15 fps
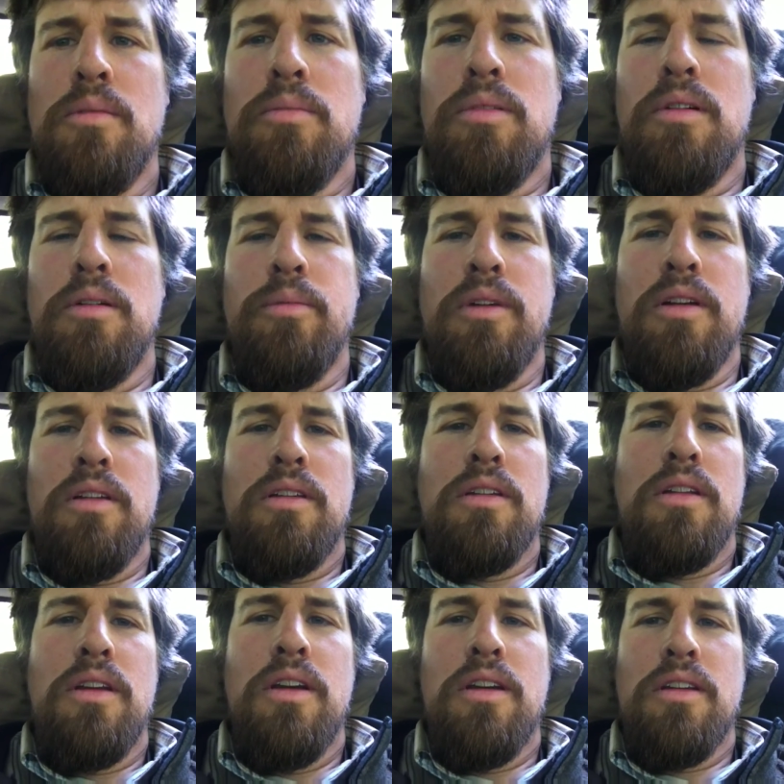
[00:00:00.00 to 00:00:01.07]
Pretty much the
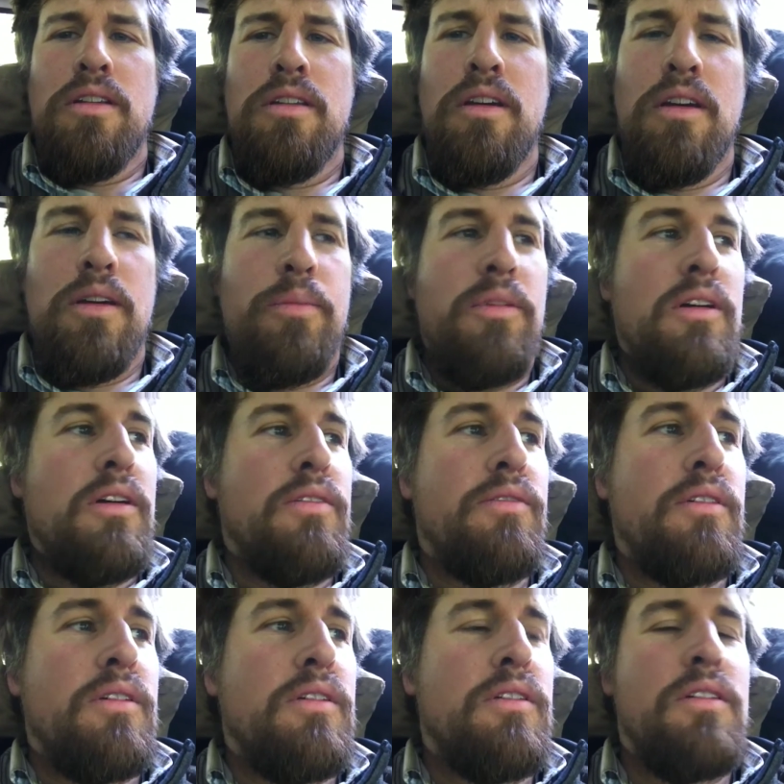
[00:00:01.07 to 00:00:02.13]
last time I
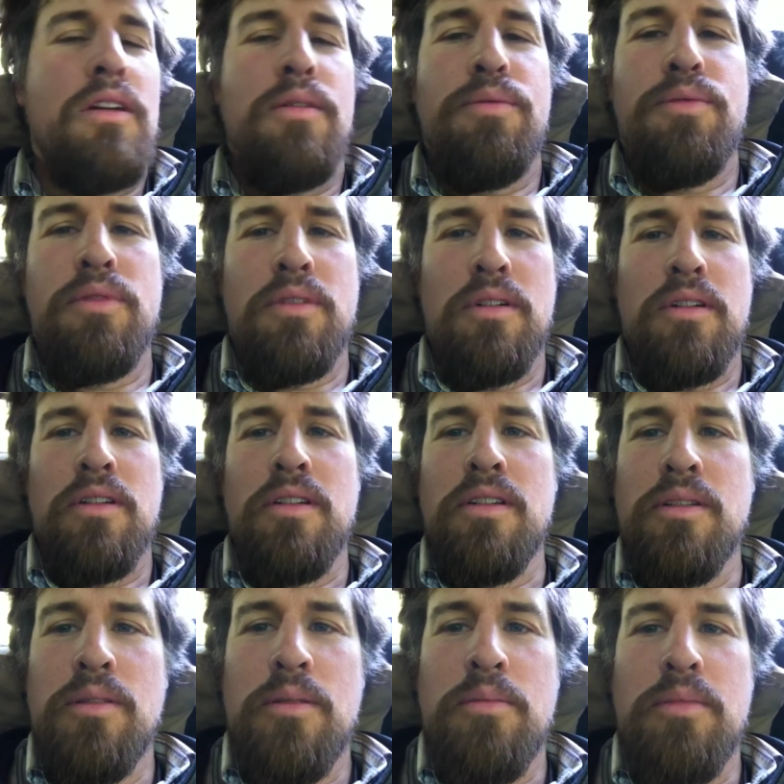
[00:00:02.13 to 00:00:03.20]
ever stepped foot
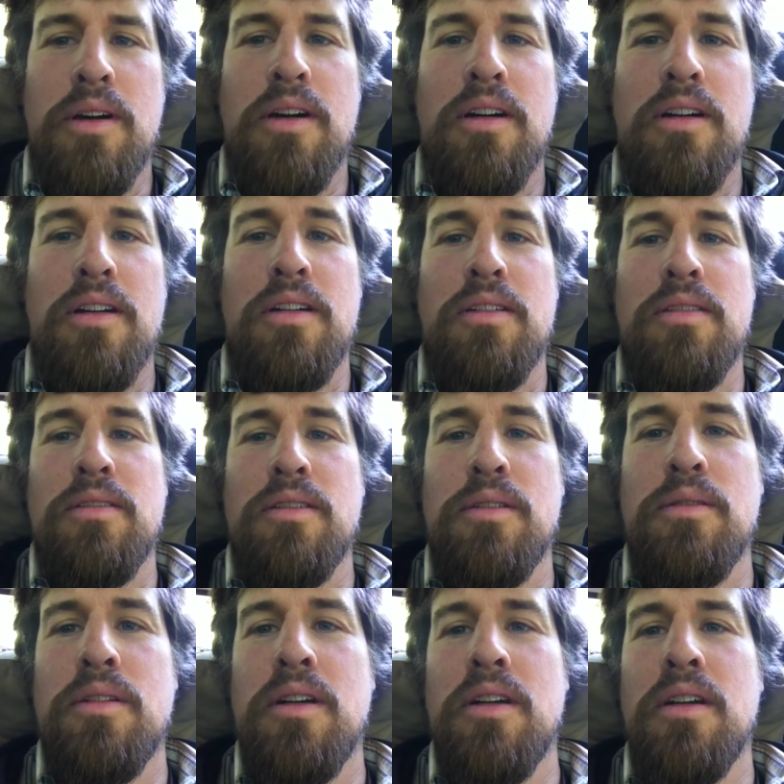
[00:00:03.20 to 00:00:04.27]
into a bar was
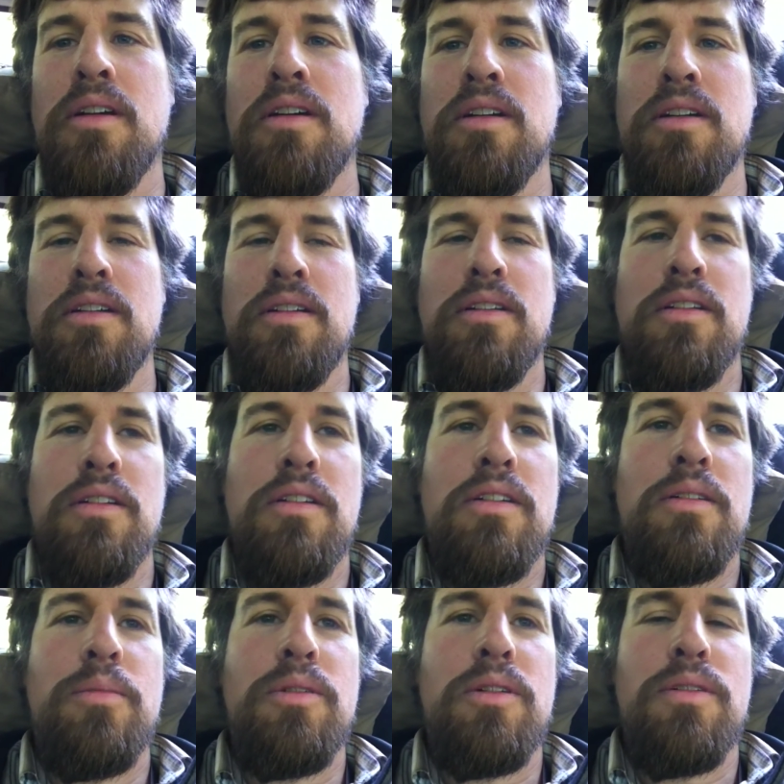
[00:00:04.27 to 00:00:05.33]
when I had a
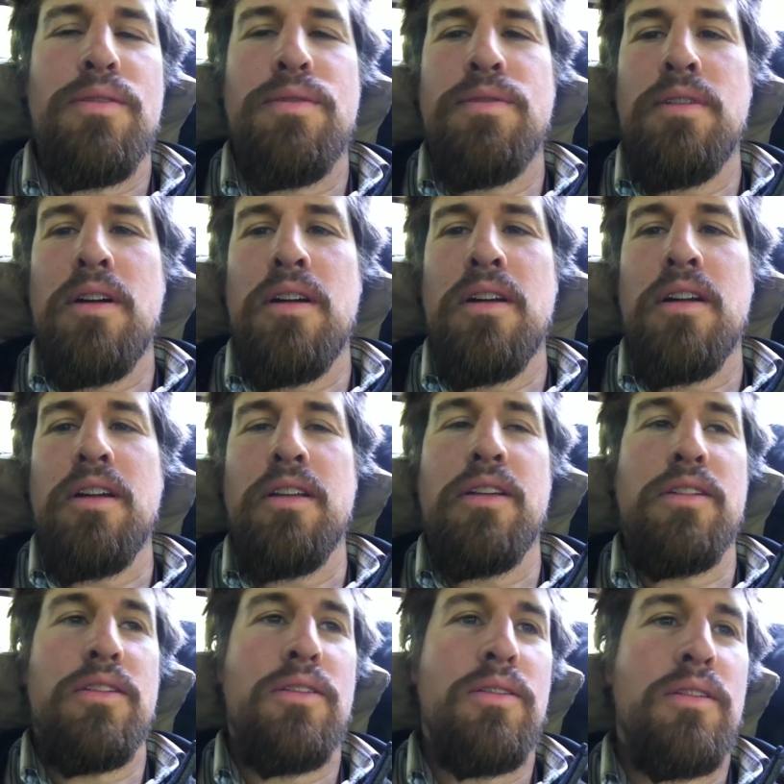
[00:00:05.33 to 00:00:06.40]
terrible farting
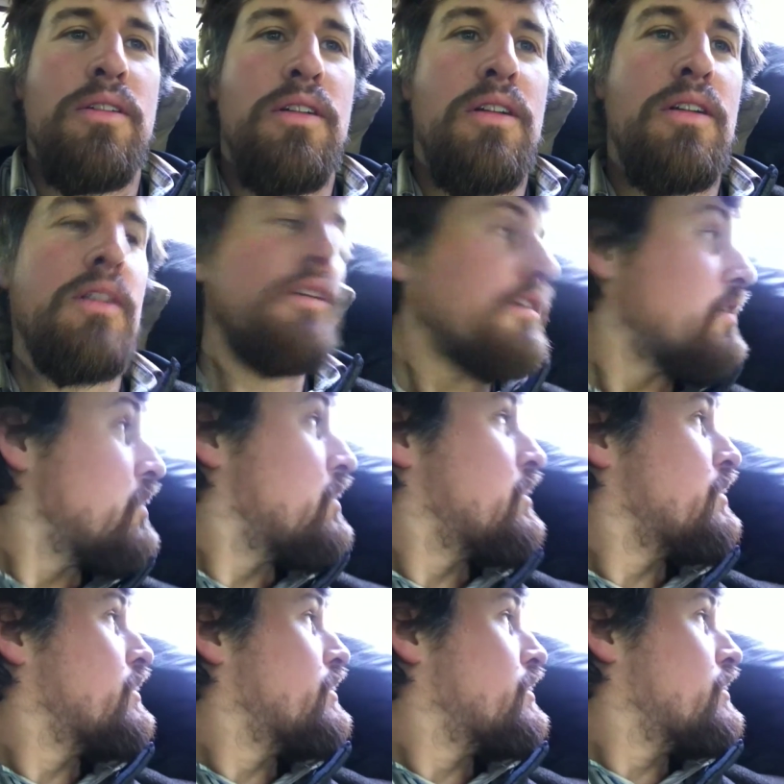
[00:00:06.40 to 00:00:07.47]
disorder.
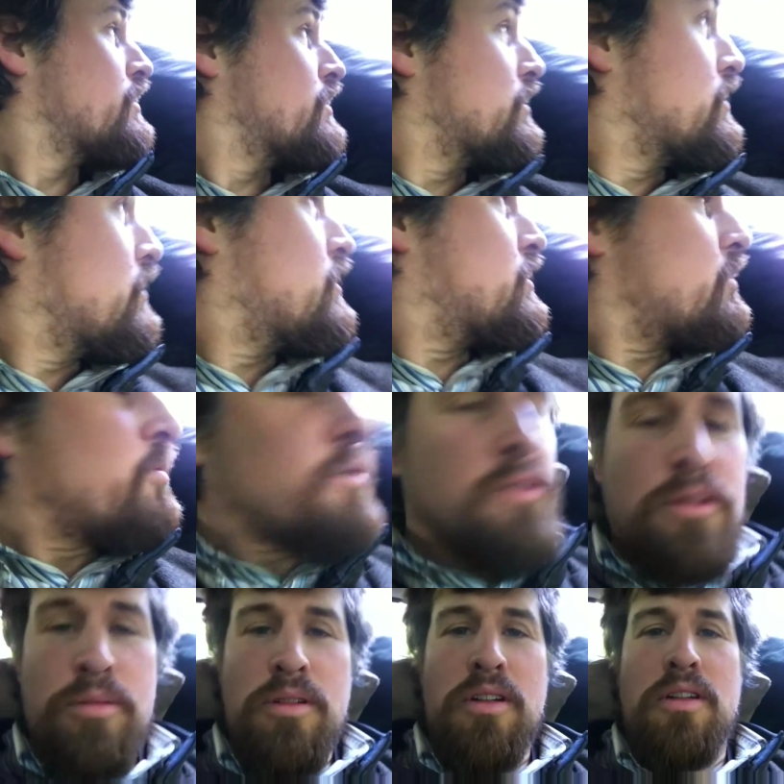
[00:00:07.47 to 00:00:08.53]
It
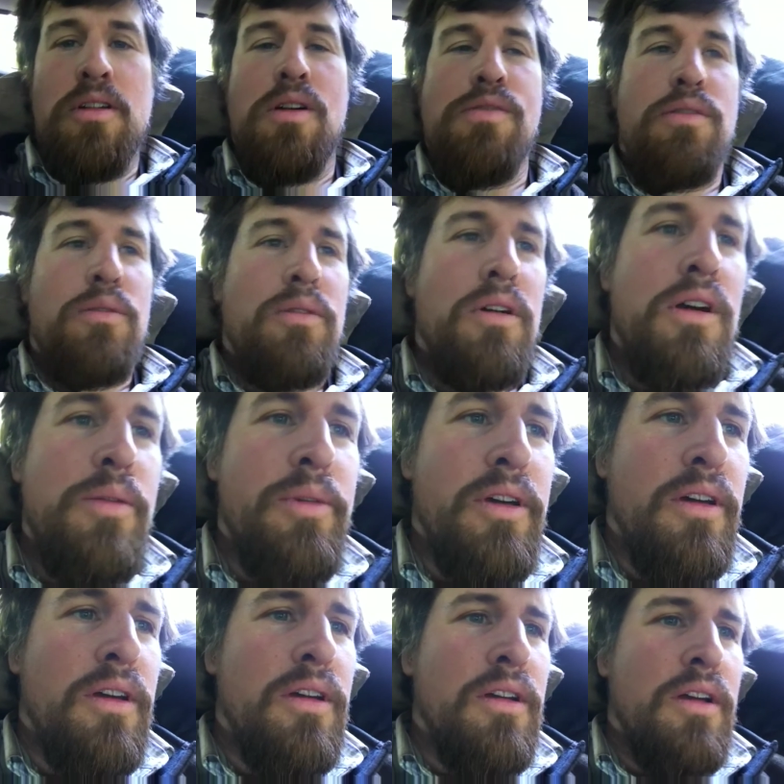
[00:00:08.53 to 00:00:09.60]
was really
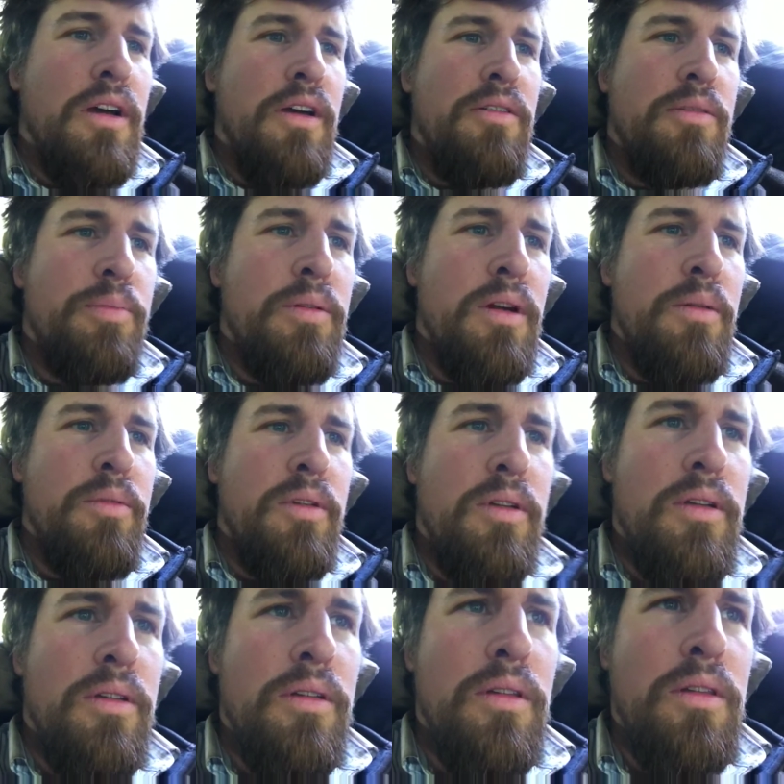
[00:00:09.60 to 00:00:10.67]
overwhelming. I was probably
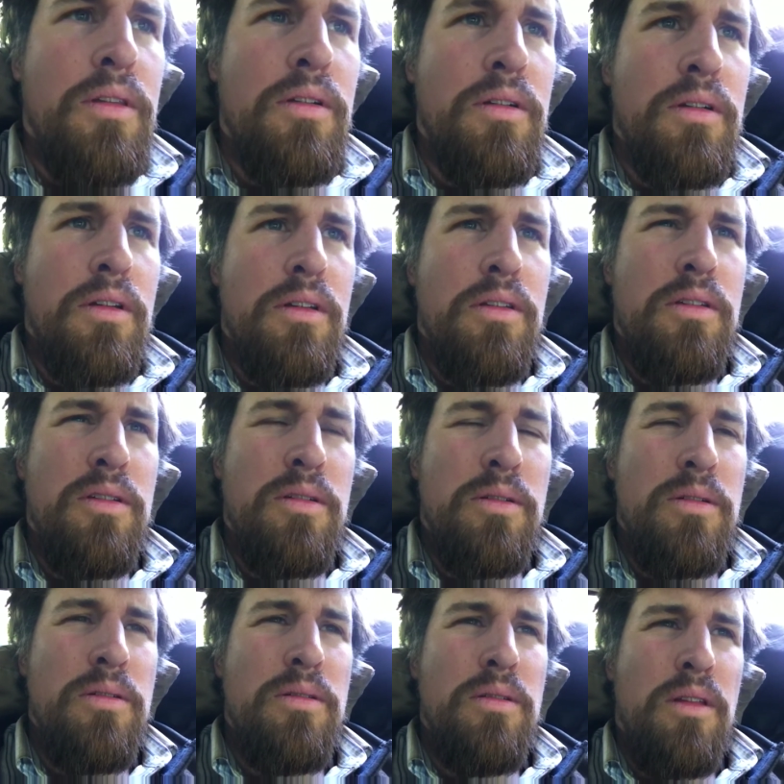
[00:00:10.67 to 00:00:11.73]

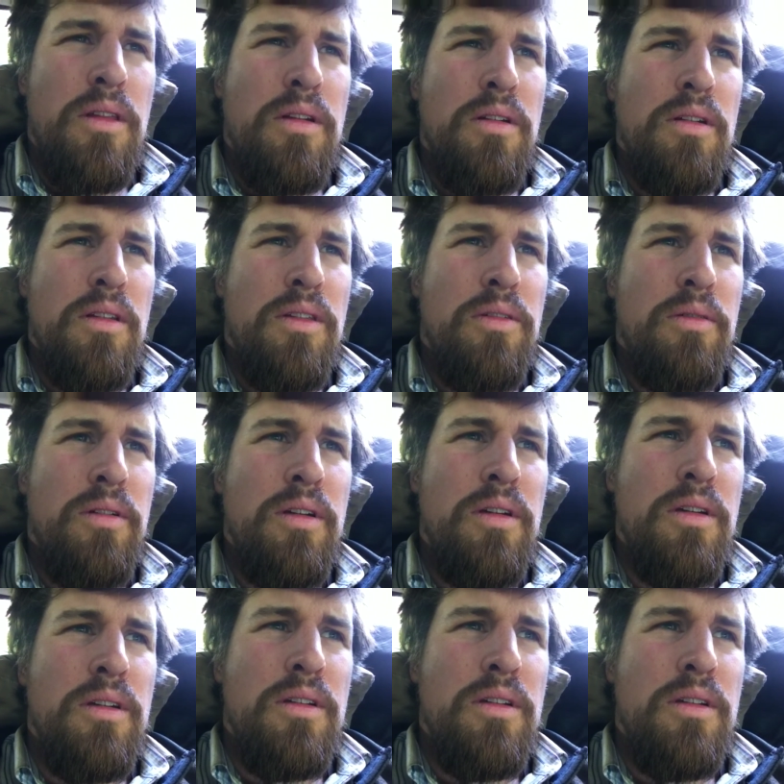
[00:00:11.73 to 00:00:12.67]
32, 33.